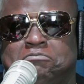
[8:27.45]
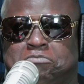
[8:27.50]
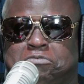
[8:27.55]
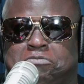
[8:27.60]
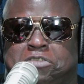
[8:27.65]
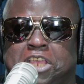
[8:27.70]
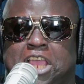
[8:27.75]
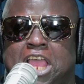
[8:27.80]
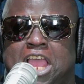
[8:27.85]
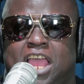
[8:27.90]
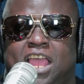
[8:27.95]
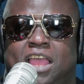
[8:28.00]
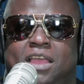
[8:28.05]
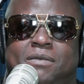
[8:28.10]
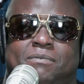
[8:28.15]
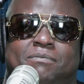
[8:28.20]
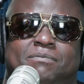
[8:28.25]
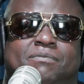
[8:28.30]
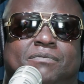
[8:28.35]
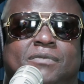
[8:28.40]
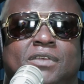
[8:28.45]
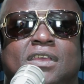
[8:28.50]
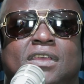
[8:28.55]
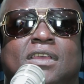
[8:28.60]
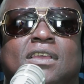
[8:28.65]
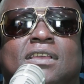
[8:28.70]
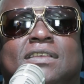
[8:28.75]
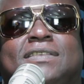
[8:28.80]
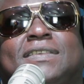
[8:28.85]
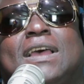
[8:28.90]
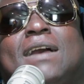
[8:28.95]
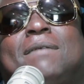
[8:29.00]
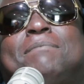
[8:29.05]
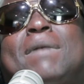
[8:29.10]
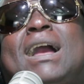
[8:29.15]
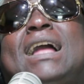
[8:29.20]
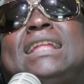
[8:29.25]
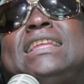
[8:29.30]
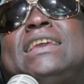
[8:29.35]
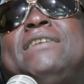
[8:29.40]
Damn,
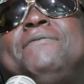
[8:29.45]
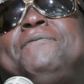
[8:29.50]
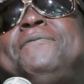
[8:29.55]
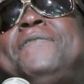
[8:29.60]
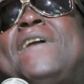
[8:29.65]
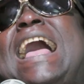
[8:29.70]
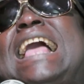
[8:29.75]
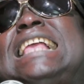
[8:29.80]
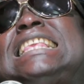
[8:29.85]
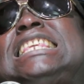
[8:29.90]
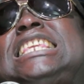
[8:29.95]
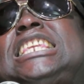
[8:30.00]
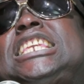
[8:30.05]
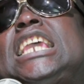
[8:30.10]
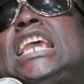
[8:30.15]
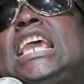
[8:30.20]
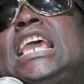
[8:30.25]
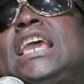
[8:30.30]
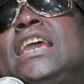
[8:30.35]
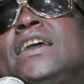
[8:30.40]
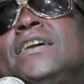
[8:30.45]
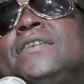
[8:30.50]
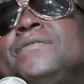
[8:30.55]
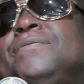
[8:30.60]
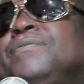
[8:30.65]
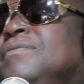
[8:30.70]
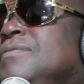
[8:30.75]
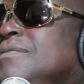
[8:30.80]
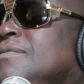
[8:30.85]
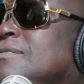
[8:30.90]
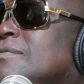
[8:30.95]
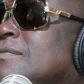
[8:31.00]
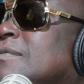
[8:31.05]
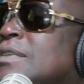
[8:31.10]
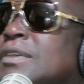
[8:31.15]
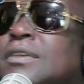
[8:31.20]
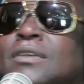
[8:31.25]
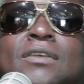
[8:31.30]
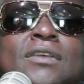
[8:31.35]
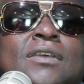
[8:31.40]
somebody fancy.
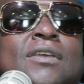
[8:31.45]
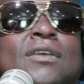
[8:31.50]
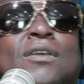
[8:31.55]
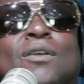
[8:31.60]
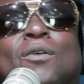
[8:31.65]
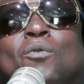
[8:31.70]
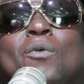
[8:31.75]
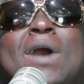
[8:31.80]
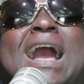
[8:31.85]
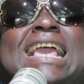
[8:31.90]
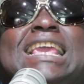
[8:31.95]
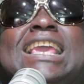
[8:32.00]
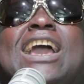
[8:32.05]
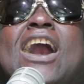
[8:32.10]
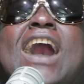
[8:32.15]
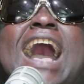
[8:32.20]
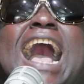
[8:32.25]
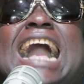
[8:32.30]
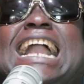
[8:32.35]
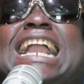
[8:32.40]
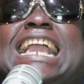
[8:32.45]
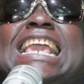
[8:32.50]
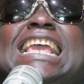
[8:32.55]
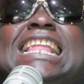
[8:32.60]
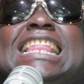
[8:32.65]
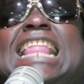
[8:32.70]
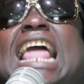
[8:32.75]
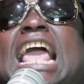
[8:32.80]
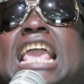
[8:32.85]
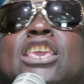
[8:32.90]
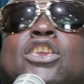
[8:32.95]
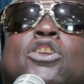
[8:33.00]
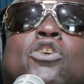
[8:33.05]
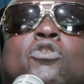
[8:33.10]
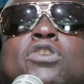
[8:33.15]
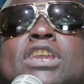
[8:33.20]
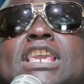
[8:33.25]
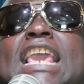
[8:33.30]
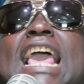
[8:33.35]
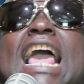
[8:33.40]
Why you acting like you
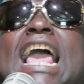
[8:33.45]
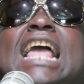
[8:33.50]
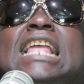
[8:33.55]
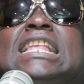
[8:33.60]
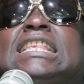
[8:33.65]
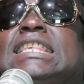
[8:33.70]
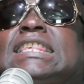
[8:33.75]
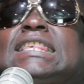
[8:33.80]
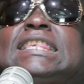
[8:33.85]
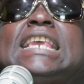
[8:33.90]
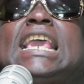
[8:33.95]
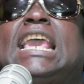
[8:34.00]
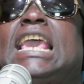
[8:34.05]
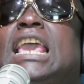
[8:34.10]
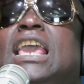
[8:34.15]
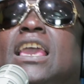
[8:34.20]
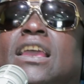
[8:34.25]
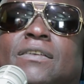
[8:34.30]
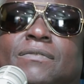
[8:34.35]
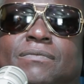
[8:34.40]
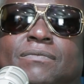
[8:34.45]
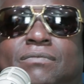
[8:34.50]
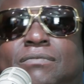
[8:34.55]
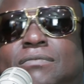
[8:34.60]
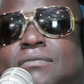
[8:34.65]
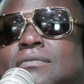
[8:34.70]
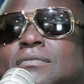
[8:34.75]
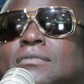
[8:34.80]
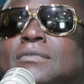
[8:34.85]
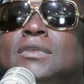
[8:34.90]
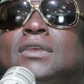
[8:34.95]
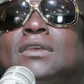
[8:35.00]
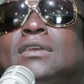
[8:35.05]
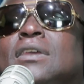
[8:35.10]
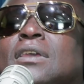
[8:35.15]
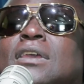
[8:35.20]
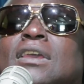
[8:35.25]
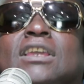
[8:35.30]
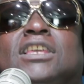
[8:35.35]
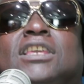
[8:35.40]
can't see?
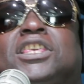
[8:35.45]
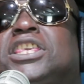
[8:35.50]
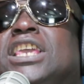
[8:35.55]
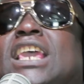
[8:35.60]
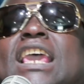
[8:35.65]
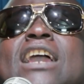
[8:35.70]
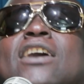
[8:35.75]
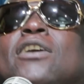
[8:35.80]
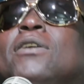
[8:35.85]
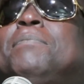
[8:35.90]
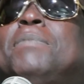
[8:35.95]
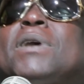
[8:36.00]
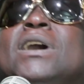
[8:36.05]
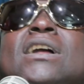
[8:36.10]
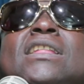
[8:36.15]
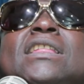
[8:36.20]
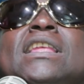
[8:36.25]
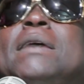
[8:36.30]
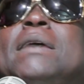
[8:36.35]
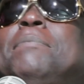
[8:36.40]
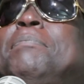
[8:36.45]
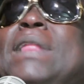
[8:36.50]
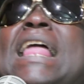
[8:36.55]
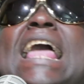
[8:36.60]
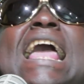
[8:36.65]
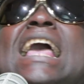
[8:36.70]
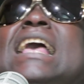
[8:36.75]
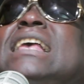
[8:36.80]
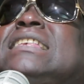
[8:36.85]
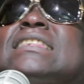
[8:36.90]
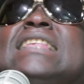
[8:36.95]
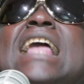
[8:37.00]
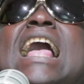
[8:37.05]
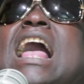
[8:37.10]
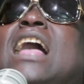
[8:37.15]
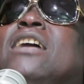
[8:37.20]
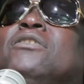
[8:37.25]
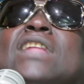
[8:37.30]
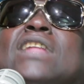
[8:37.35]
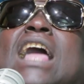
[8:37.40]
She go burn the place
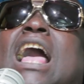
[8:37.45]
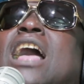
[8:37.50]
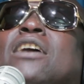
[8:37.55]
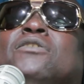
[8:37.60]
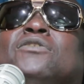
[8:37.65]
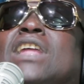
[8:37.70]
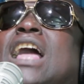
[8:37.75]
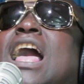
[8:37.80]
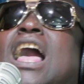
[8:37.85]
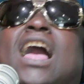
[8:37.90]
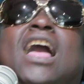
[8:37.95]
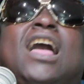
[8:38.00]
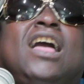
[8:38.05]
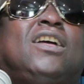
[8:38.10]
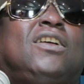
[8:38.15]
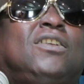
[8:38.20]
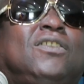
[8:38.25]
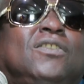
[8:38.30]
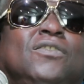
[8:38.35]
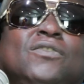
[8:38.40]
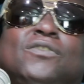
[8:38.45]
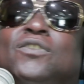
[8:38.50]
down, down, down.